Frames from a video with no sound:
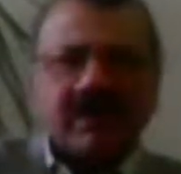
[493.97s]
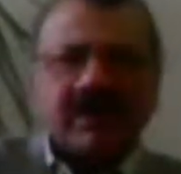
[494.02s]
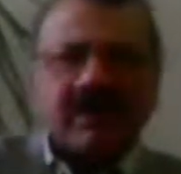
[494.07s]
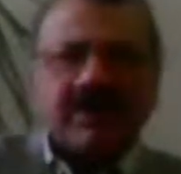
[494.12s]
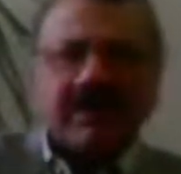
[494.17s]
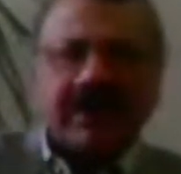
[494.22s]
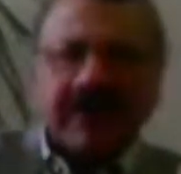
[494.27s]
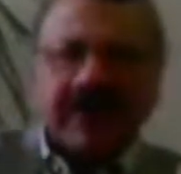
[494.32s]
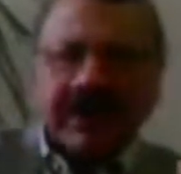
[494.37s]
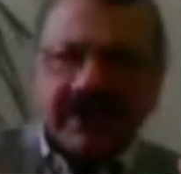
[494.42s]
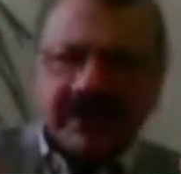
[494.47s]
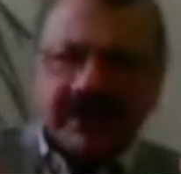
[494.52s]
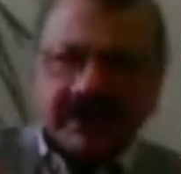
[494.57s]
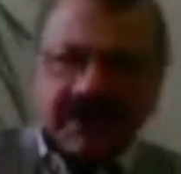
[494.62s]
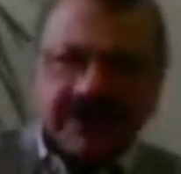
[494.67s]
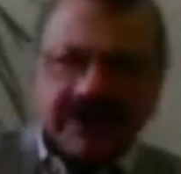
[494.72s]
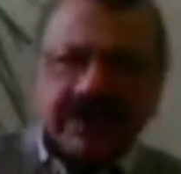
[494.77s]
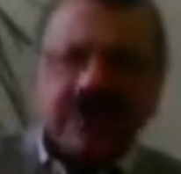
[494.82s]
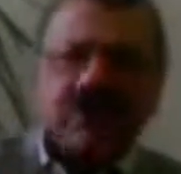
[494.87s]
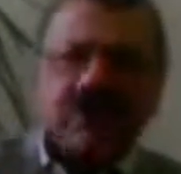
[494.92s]
For
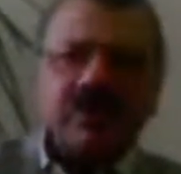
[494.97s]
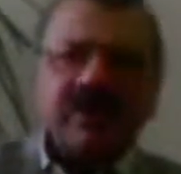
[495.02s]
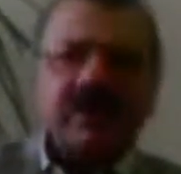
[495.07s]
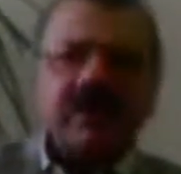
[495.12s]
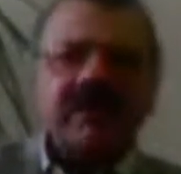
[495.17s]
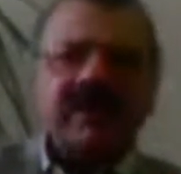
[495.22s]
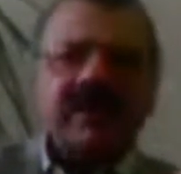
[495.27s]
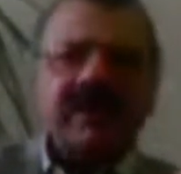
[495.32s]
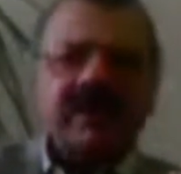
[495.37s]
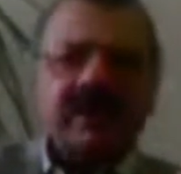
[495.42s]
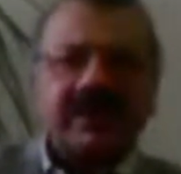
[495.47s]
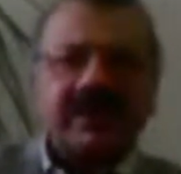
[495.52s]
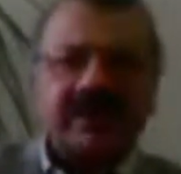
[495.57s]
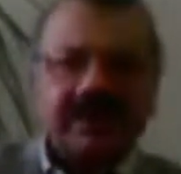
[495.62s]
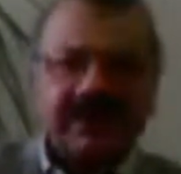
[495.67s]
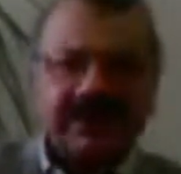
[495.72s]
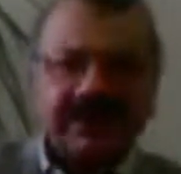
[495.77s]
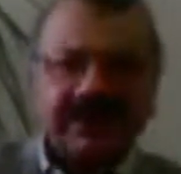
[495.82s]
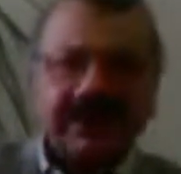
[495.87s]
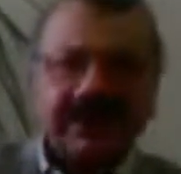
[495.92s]
any new chemical
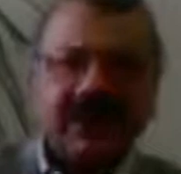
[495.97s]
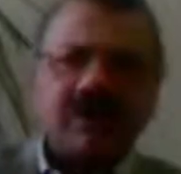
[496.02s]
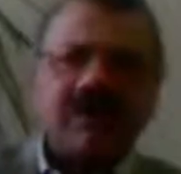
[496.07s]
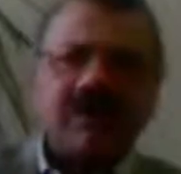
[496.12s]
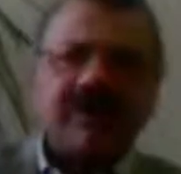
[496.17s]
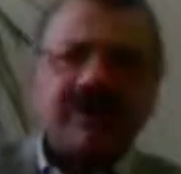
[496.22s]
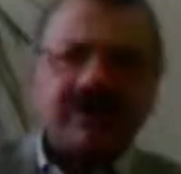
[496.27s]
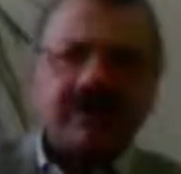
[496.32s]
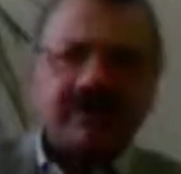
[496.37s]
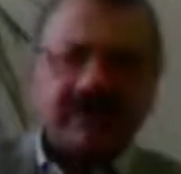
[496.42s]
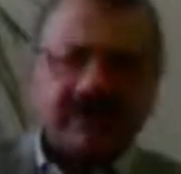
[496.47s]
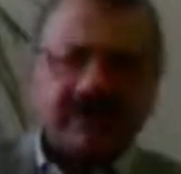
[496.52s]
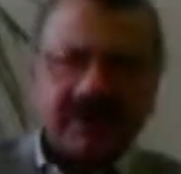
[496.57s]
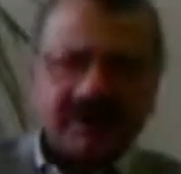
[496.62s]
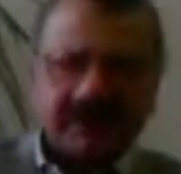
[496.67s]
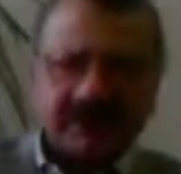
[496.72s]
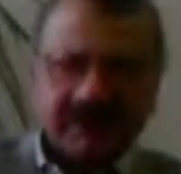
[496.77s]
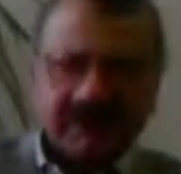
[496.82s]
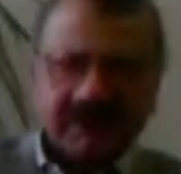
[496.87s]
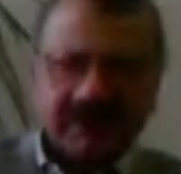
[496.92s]
entity now being
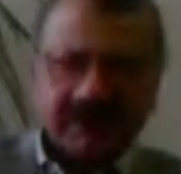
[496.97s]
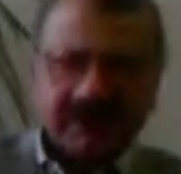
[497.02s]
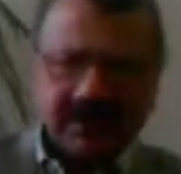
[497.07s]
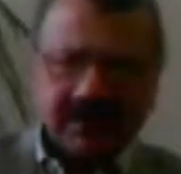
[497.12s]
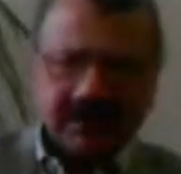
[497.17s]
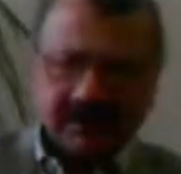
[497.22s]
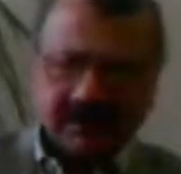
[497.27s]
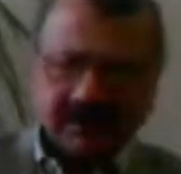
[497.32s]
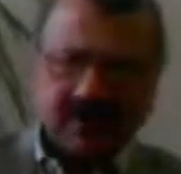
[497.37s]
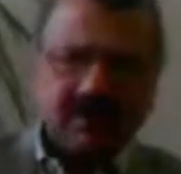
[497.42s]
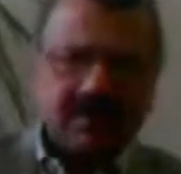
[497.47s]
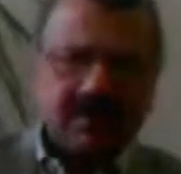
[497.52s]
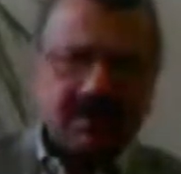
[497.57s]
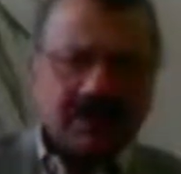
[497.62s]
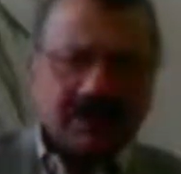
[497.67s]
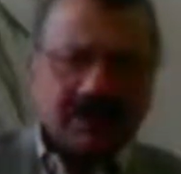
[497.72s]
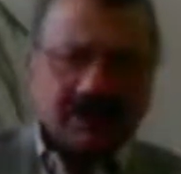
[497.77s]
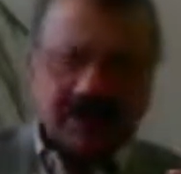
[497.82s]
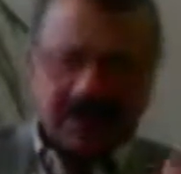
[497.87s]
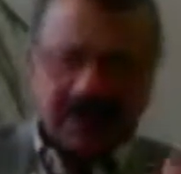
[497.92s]
developed, there
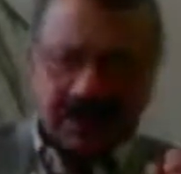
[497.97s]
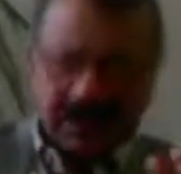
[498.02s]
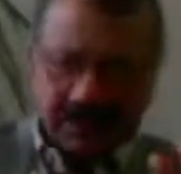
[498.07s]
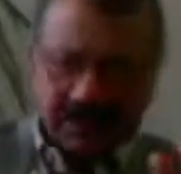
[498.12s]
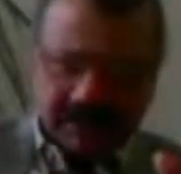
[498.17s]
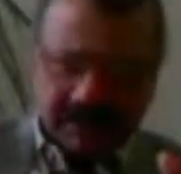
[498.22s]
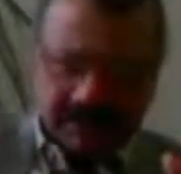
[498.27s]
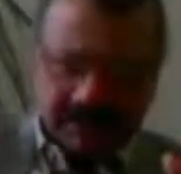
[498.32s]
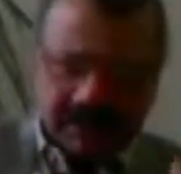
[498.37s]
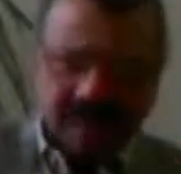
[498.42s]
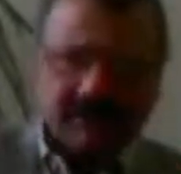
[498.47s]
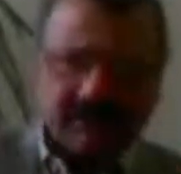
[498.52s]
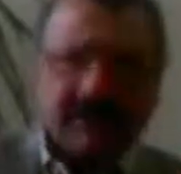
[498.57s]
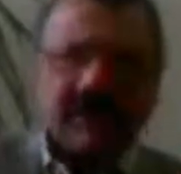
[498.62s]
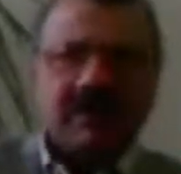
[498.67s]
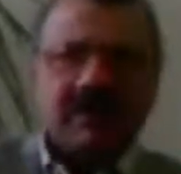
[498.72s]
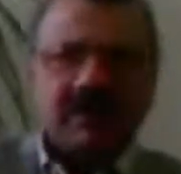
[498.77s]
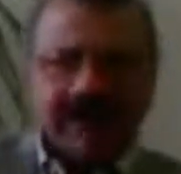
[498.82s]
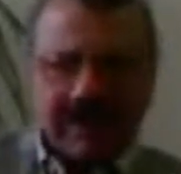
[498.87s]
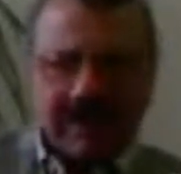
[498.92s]

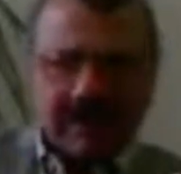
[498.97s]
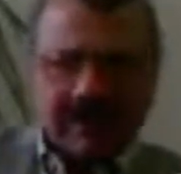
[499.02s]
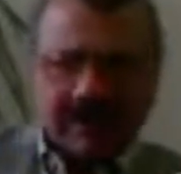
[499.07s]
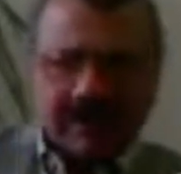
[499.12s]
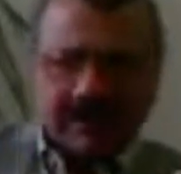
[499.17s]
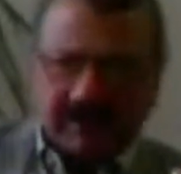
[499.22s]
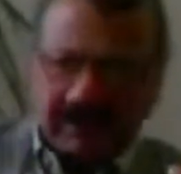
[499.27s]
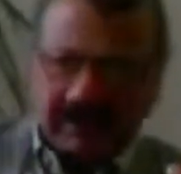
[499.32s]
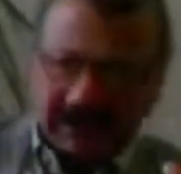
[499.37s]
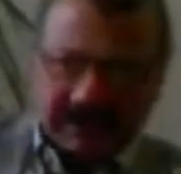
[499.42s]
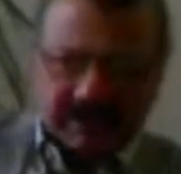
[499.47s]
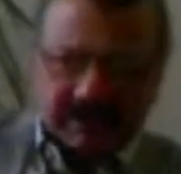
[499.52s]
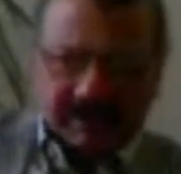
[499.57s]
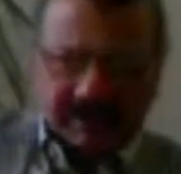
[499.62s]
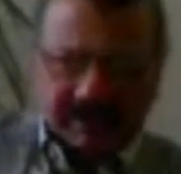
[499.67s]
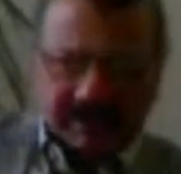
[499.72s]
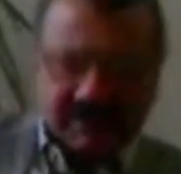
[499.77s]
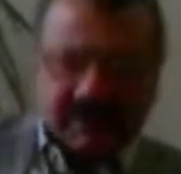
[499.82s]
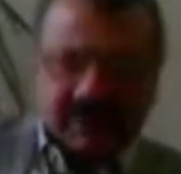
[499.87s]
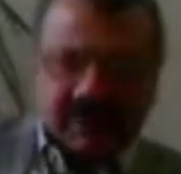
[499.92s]
will be
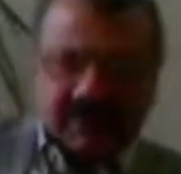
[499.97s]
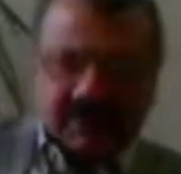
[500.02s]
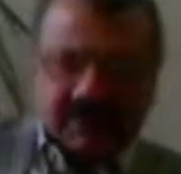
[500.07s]
patents,